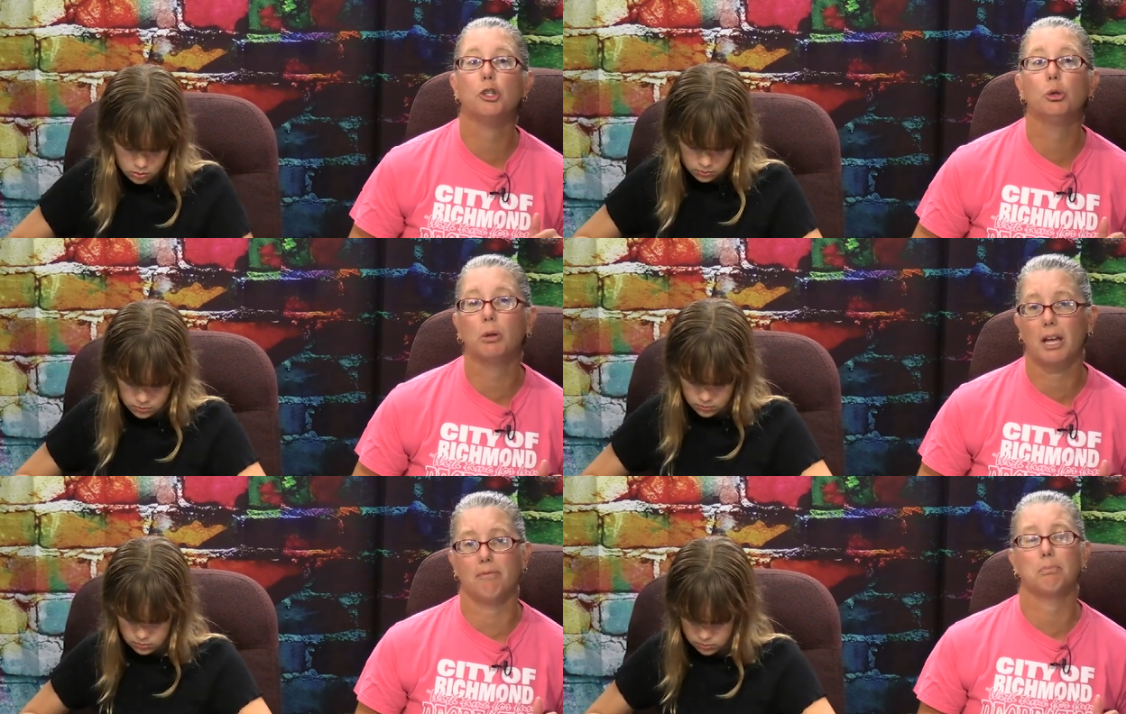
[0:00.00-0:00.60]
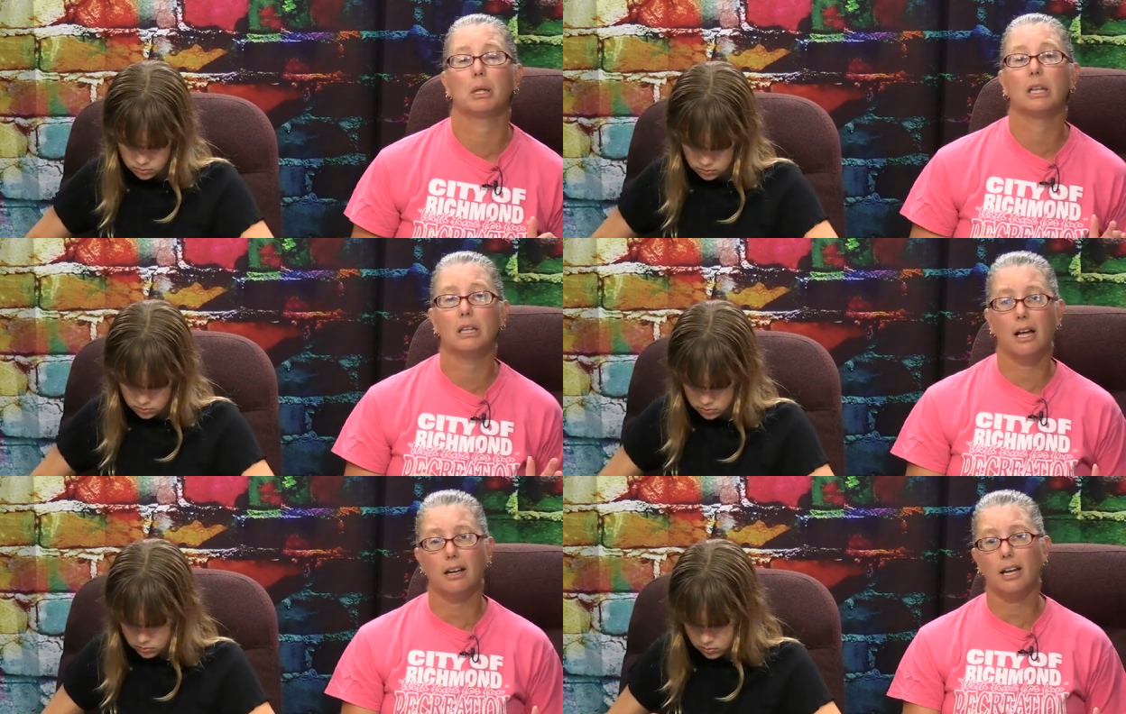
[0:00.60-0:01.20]
Speaker 1: You will have
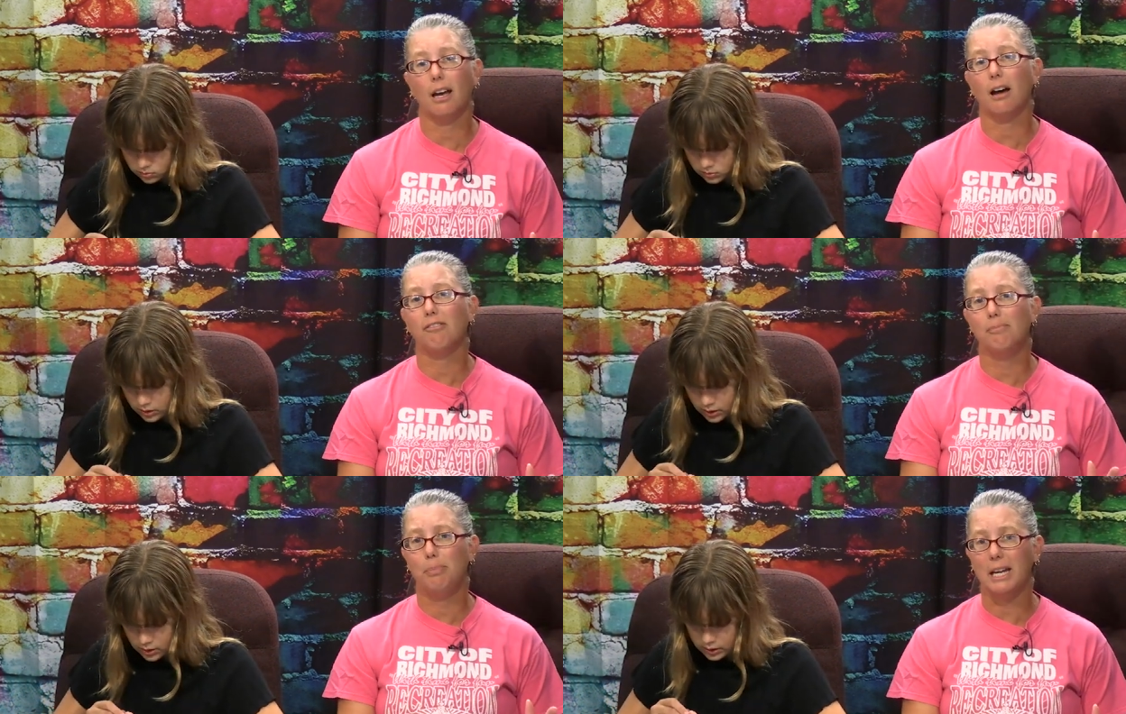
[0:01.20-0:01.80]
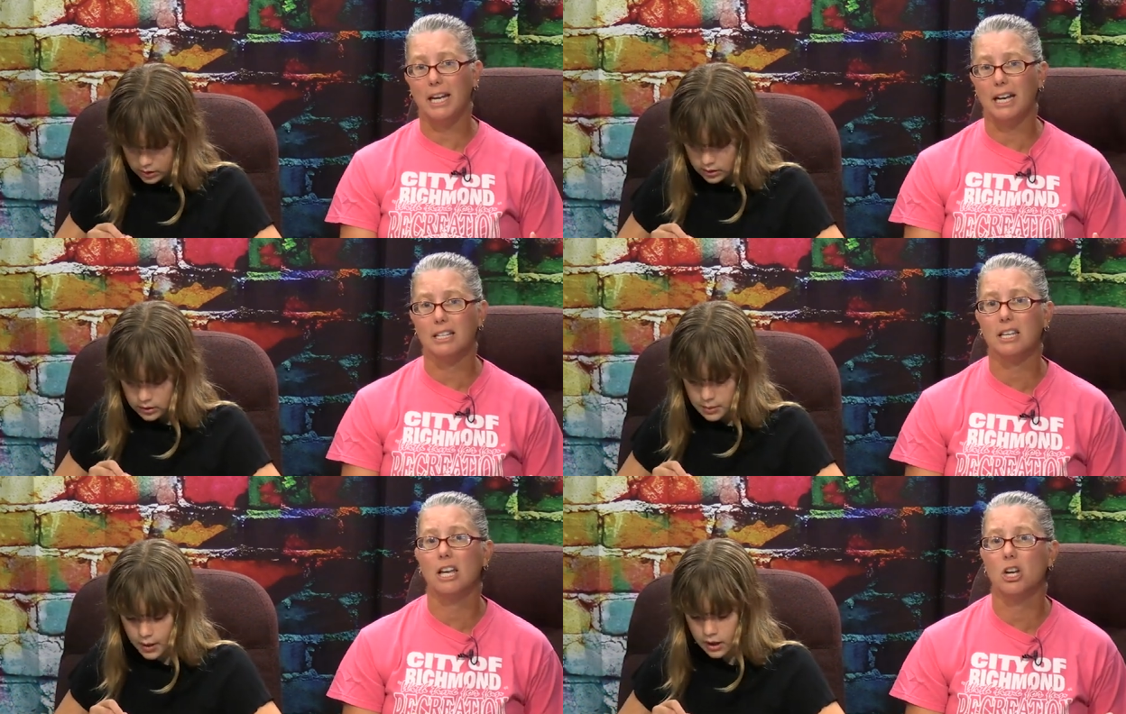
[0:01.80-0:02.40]
plenty of
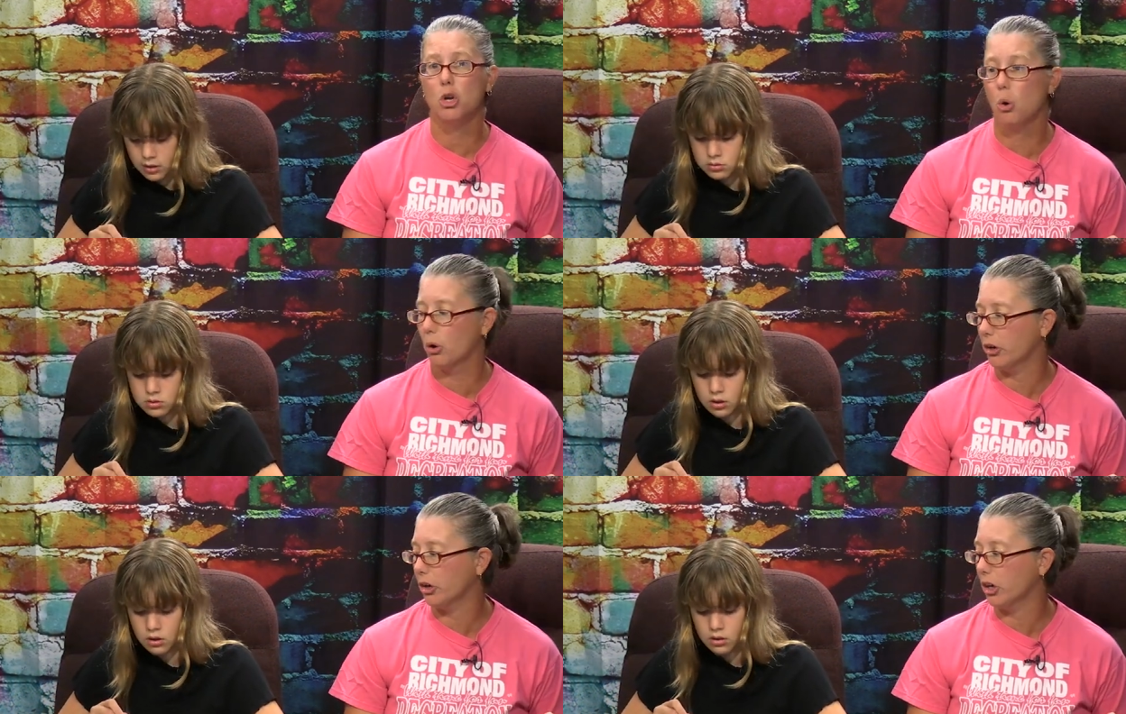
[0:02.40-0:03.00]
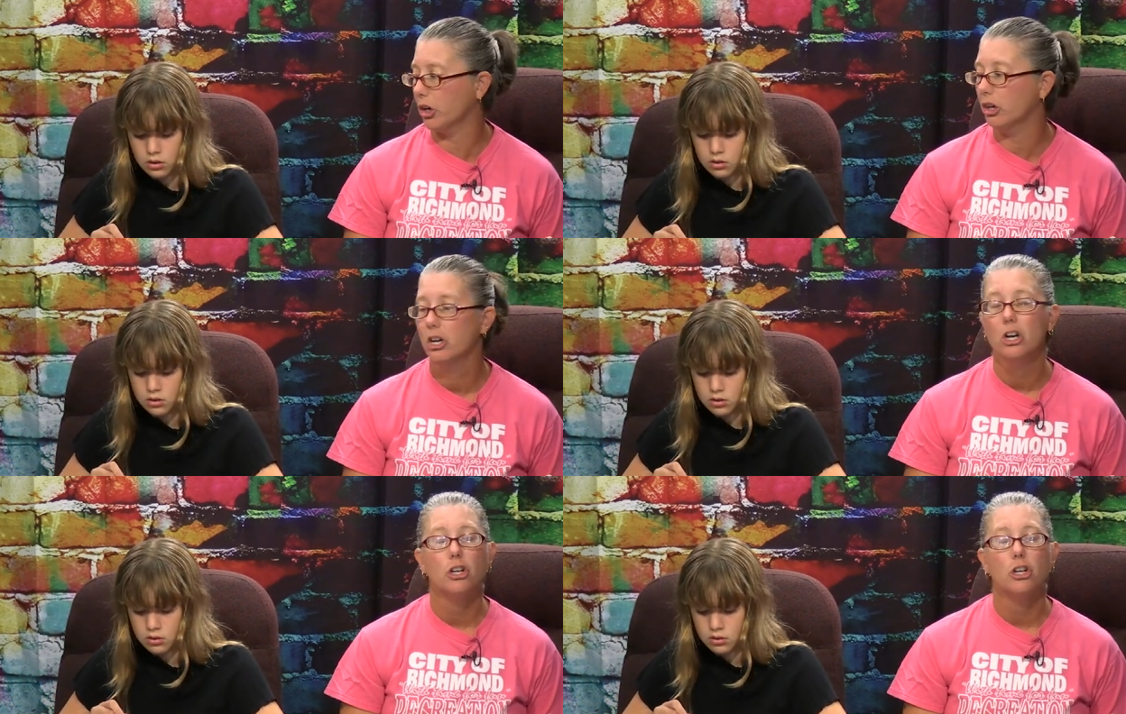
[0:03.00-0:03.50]
beads in order